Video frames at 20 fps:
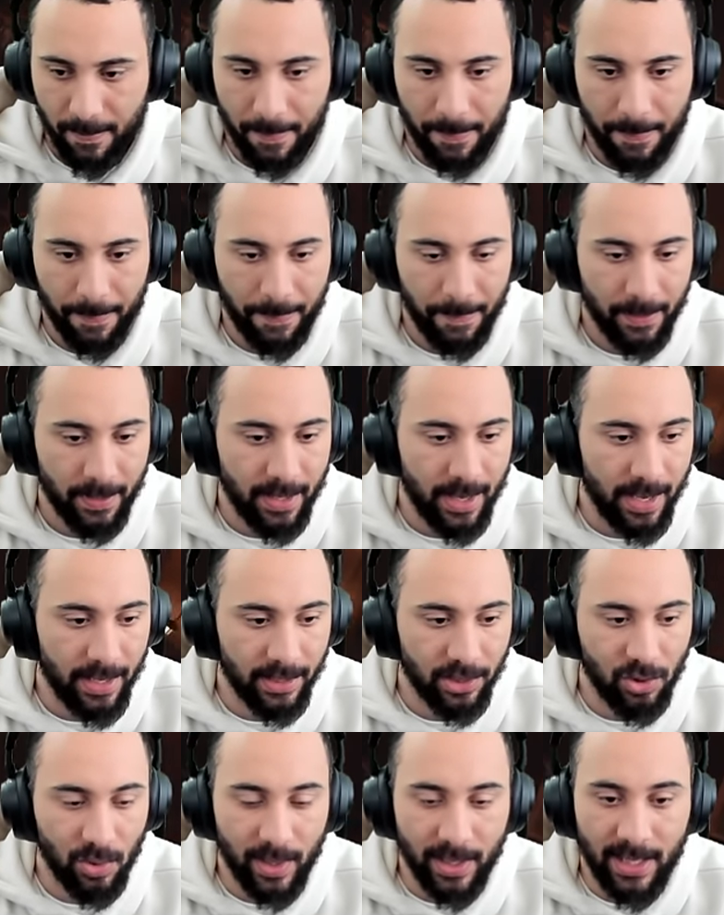Take it easy. Yeah,
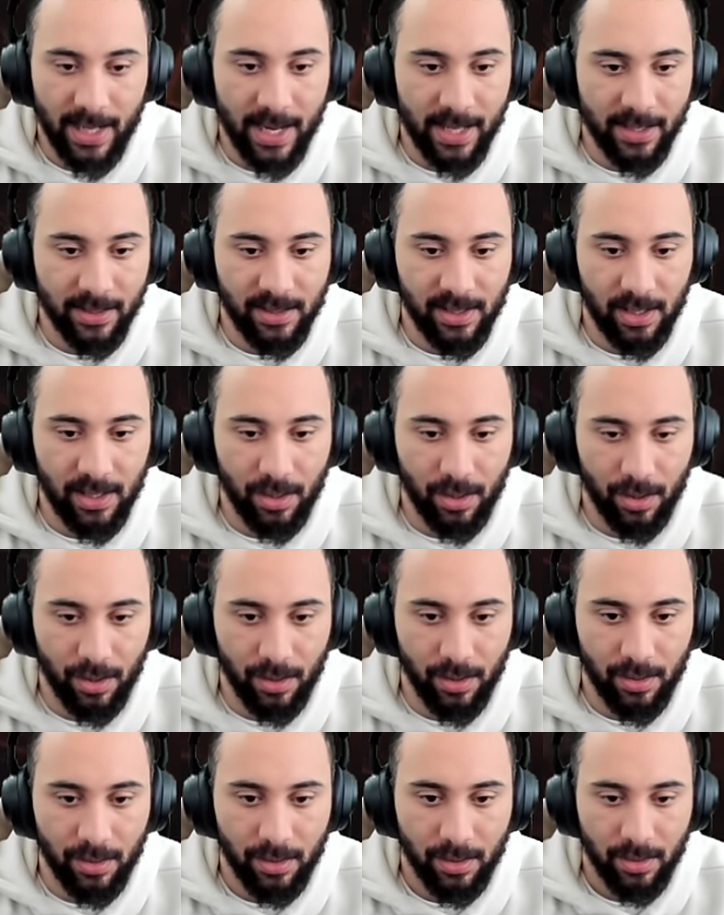so I can't see
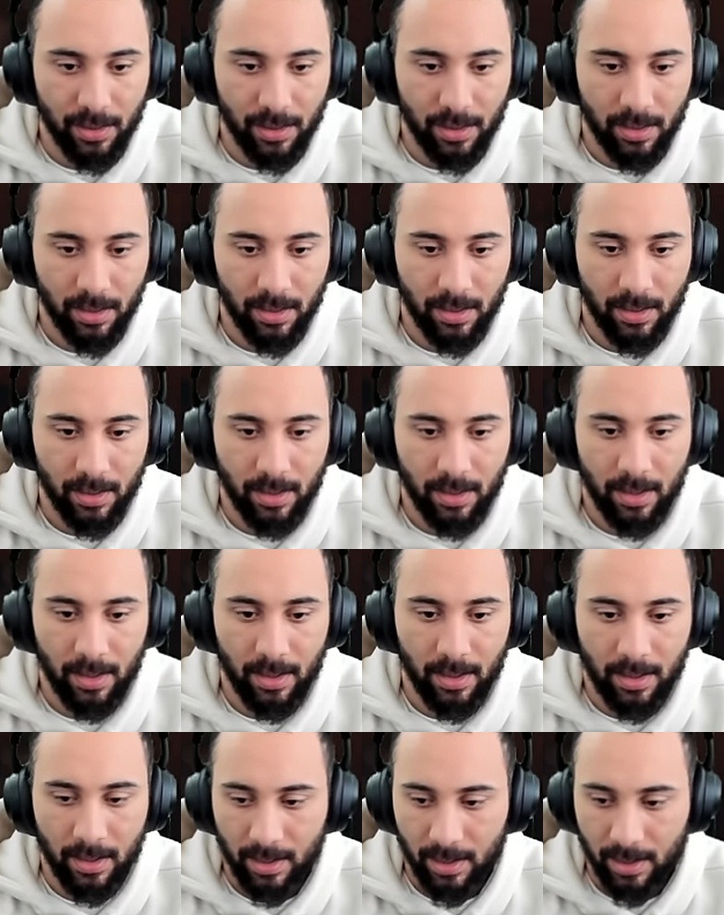her.
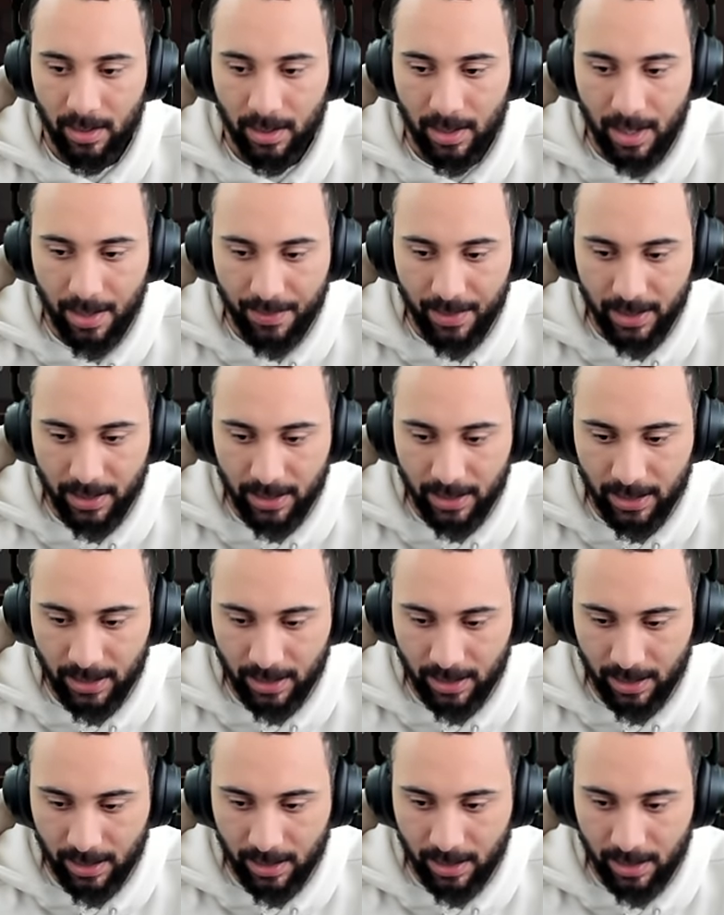Hey. And then
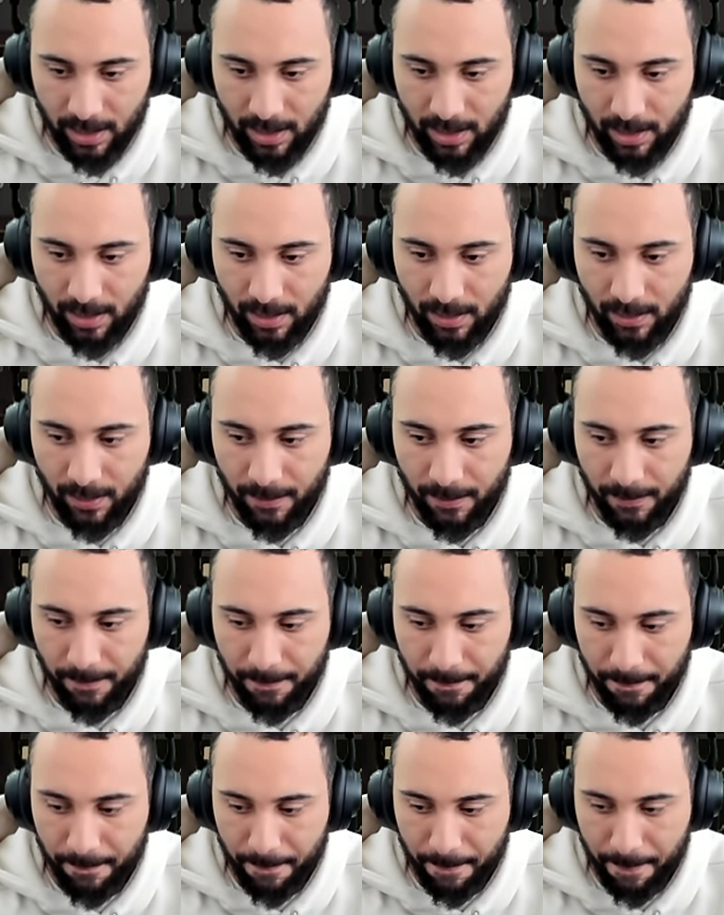Ian here,
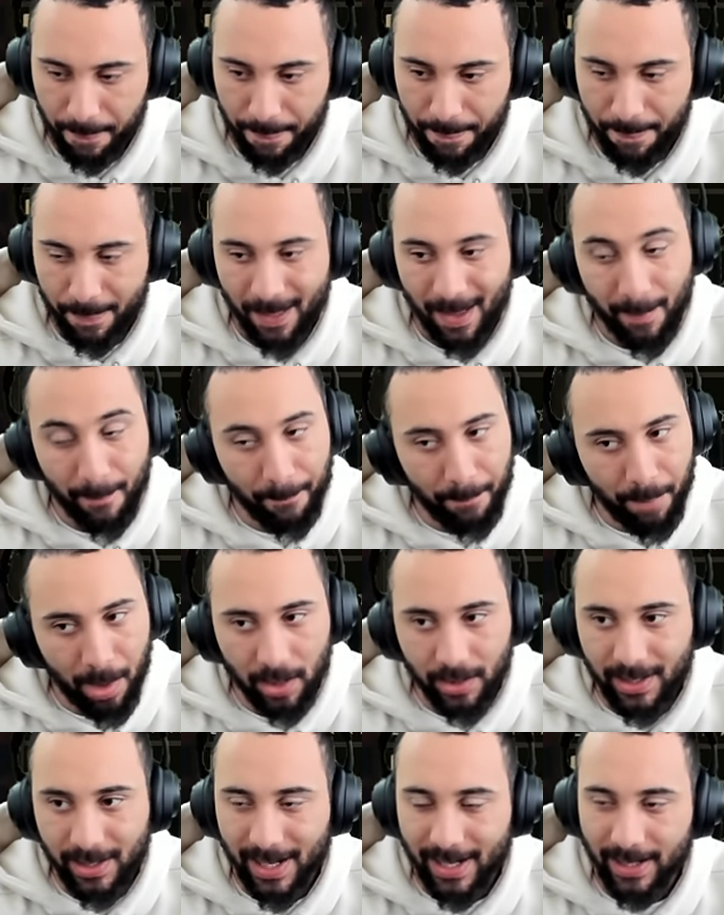
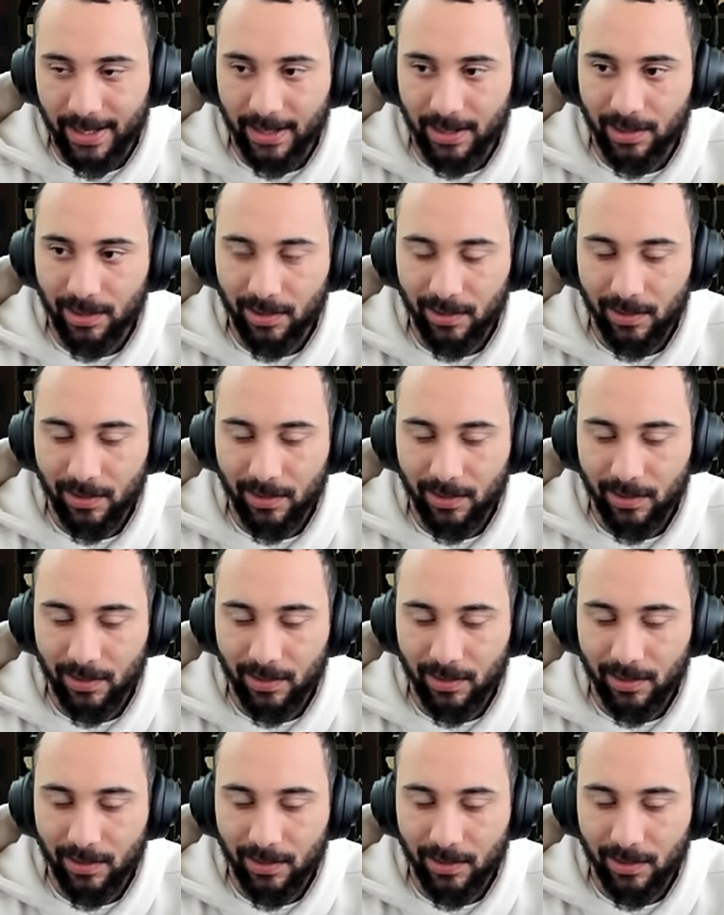bartending.